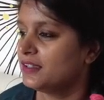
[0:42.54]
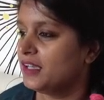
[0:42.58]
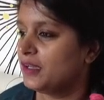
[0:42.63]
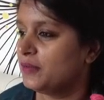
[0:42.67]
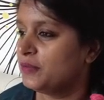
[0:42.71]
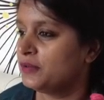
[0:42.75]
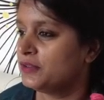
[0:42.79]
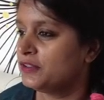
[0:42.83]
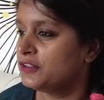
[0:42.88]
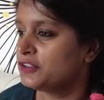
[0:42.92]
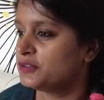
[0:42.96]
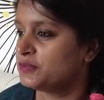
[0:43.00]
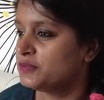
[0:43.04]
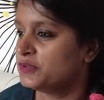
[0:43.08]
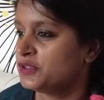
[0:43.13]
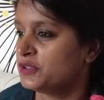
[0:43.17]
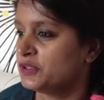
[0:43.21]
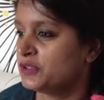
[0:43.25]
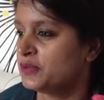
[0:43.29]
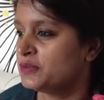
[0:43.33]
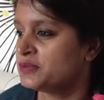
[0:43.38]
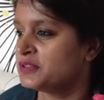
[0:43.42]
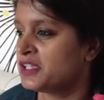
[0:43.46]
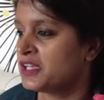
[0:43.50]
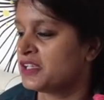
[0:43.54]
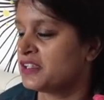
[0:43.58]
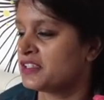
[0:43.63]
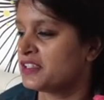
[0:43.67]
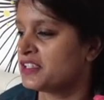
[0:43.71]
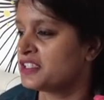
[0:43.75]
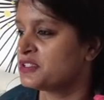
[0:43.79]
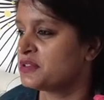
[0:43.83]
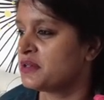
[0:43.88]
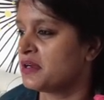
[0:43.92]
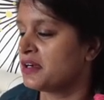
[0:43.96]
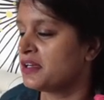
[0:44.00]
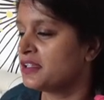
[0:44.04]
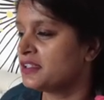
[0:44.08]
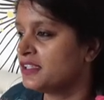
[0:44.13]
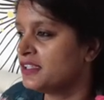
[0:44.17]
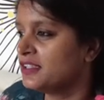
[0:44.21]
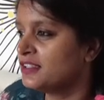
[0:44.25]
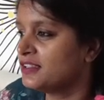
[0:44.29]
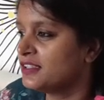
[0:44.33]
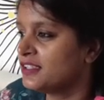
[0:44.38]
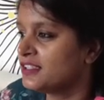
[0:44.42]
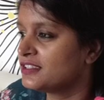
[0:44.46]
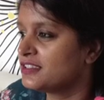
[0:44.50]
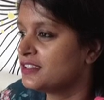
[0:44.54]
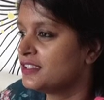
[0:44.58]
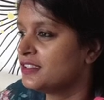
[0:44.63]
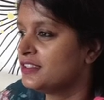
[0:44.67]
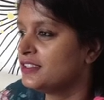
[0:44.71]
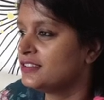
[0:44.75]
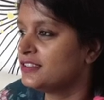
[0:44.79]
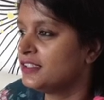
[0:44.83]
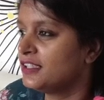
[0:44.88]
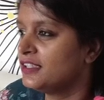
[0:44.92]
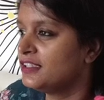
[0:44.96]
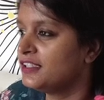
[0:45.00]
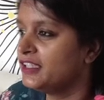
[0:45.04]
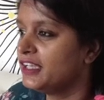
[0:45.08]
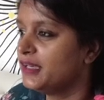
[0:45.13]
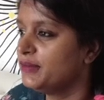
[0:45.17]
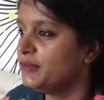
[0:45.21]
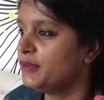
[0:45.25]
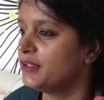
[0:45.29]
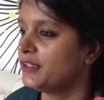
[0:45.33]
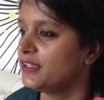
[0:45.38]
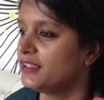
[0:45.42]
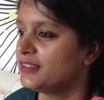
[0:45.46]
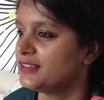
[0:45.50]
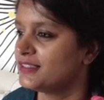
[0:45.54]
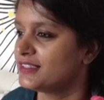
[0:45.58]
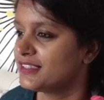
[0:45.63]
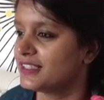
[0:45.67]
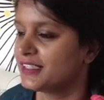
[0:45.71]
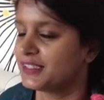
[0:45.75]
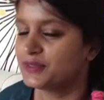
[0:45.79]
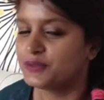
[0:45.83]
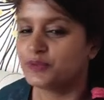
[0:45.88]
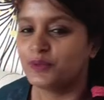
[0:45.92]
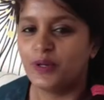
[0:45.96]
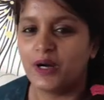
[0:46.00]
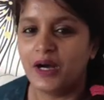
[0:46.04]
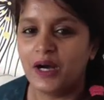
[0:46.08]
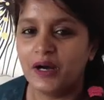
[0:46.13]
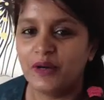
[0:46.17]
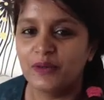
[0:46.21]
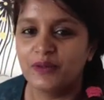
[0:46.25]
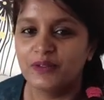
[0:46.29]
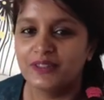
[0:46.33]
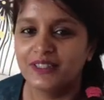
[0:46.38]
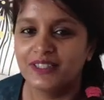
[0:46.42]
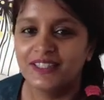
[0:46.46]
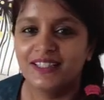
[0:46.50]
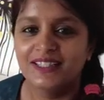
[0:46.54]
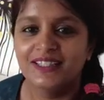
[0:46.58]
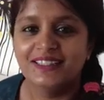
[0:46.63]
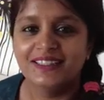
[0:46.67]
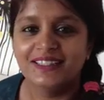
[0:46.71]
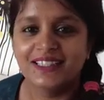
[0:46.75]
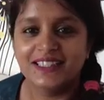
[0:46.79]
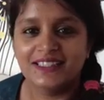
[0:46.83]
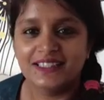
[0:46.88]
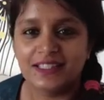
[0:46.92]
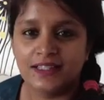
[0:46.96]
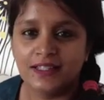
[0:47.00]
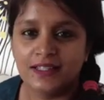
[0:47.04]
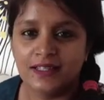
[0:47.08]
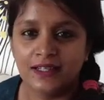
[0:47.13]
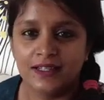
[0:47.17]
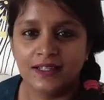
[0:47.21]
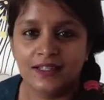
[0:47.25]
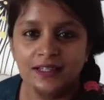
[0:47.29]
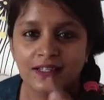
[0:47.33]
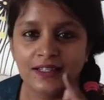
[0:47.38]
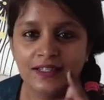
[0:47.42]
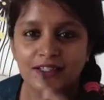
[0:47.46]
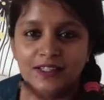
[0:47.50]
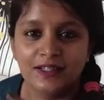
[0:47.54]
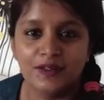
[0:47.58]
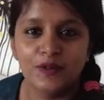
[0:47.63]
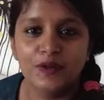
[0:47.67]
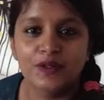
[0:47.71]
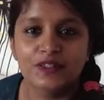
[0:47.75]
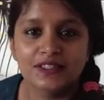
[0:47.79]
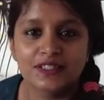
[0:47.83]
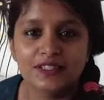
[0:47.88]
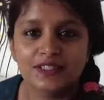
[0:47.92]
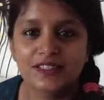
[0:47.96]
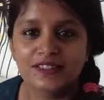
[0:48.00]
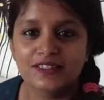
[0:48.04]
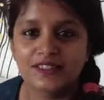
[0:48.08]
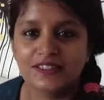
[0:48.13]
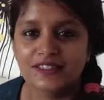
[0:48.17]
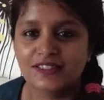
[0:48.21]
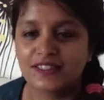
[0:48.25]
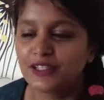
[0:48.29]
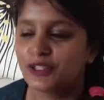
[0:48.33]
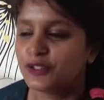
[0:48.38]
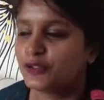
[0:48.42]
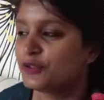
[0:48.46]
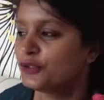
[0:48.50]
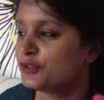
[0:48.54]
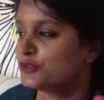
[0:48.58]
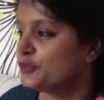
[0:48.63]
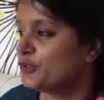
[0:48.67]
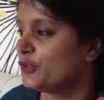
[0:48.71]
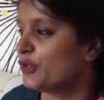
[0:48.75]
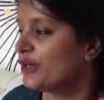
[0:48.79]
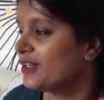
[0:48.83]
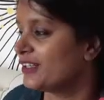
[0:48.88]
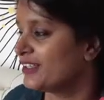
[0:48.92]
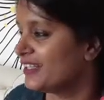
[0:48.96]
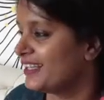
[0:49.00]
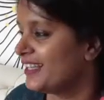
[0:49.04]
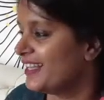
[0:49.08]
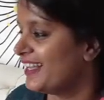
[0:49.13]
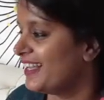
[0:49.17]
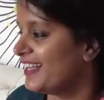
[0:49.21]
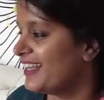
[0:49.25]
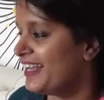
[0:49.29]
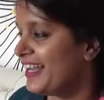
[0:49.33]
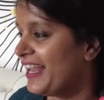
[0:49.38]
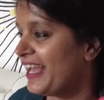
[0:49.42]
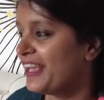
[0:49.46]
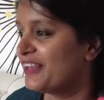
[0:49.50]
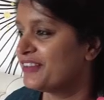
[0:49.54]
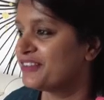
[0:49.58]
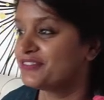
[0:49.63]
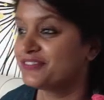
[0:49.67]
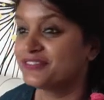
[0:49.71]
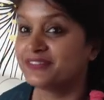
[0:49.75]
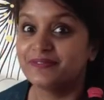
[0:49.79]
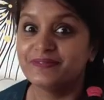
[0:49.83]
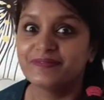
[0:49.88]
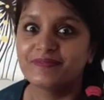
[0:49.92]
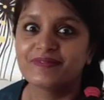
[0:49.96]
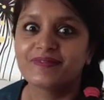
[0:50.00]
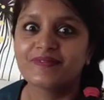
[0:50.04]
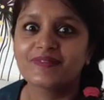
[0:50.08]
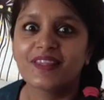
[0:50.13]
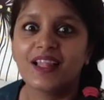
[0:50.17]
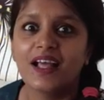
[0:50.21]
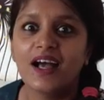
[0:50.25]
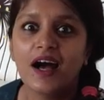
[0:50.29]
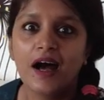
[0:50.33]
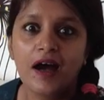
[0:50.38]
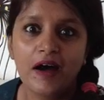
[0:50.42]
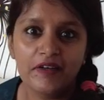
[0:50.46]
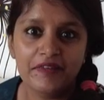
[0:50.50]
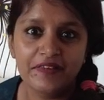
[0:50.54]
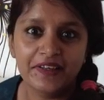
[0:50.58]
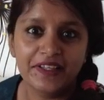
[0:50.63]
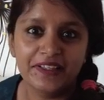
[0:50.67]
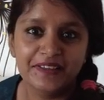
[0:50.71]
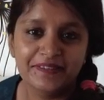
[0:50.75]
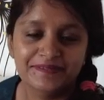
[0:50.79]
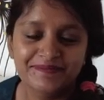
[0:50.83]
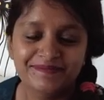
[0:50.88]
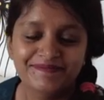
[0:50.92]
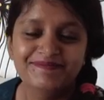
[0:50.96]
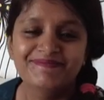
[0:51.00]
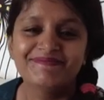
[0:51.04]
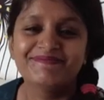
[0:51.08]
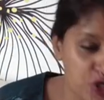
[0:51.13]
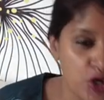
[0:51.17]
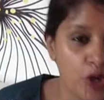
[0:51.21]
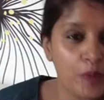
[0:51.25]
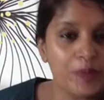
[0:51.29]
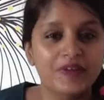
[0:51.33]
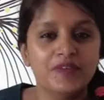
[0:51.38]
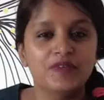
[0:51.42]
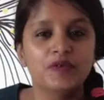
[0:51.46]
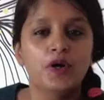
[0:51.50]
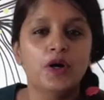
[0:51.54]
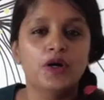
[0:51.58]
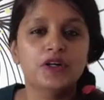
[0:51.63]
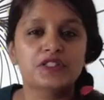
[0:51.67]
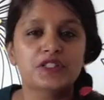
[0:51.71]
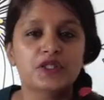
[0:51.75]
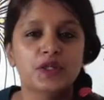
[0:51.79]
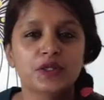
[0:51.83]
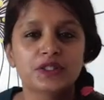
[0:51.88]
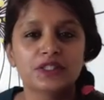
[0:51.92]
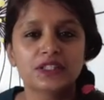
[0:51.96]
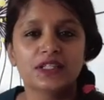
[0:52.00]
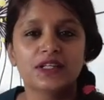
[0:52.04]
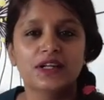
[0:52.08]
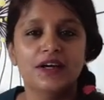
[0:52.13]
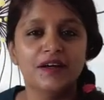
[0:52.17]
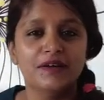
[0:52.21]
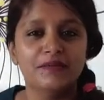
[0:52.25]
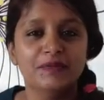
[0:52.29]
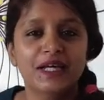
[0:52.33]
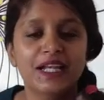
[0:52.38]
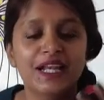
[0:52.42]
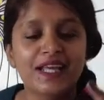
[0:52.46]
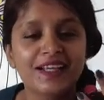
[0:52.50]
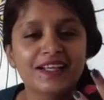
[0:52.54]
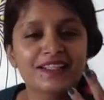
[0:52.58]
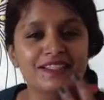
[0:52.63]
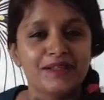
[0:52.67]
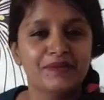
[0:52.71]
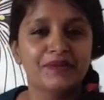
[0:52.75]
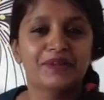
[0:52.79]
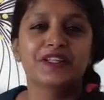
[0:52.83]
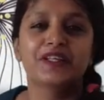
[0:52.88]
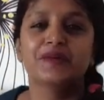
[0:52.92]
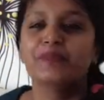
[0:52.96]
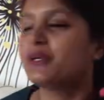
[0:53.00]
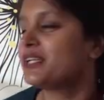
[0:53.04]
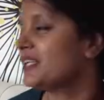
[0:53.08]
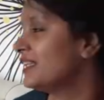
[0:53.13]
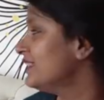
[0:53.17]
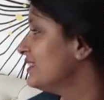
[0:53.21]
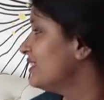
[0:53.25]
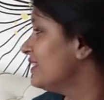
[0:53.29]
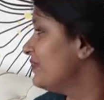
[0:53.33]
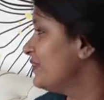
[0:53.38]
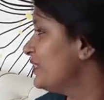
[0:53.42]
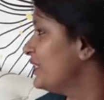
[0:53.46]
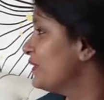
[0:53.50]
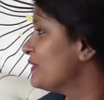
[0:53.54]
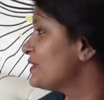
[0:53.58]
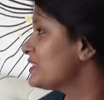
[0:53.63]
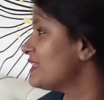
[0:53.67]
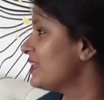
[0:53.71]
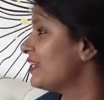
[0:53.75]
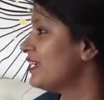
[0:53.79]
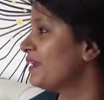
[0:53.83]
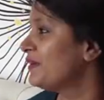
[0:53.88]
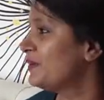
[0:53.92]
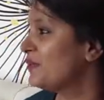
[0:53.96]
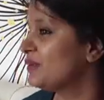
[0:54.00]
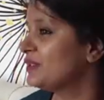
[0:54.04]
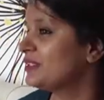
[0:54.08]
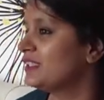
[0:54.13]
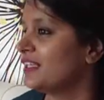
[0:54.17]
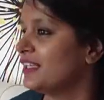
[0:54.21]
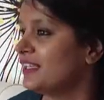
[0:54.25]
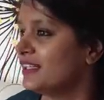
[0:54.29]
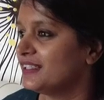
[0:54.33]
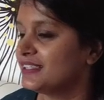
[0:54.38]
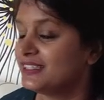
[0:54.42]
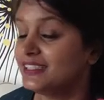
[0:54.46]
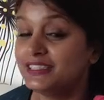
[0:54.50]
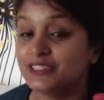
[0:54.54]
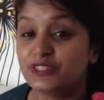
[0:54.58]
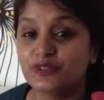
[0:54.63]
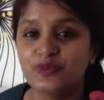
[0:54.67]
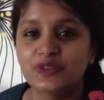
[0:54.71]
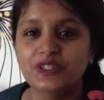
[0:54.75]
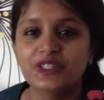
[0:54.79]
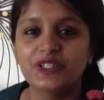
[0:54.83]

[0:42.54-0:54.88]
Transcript: Rapid Rashmi YouTube channel ge swagata antakshana the sun came out. I was like, wow. These are the little coincidences that you look for in life. Avi, shopping vlogs nortira, manege sambandha pattante videos ella nortira. This